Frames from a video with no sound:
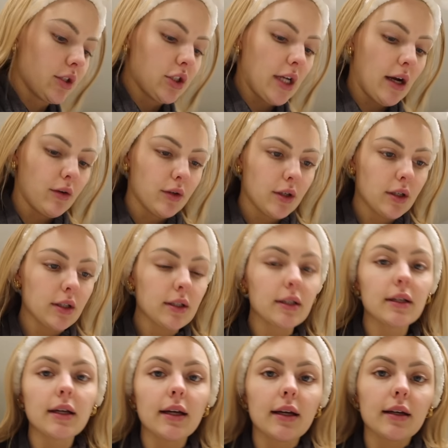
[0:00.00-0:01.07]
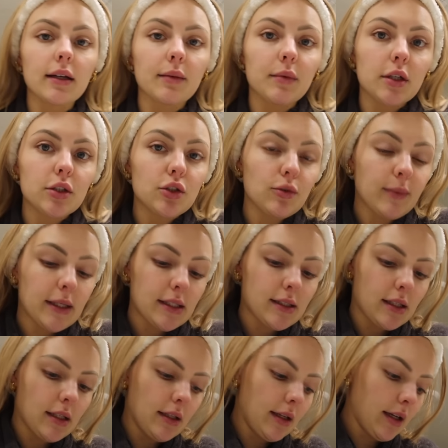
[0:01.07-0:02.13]
shower and I'm gonna do my
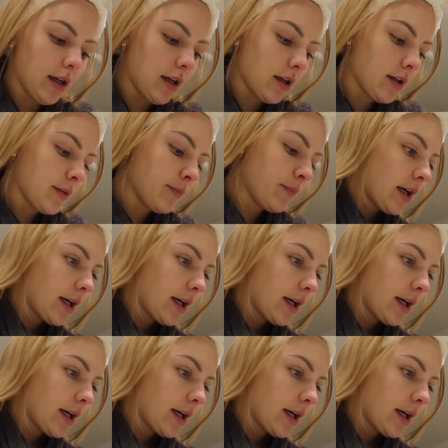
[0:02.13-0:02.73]
skincare.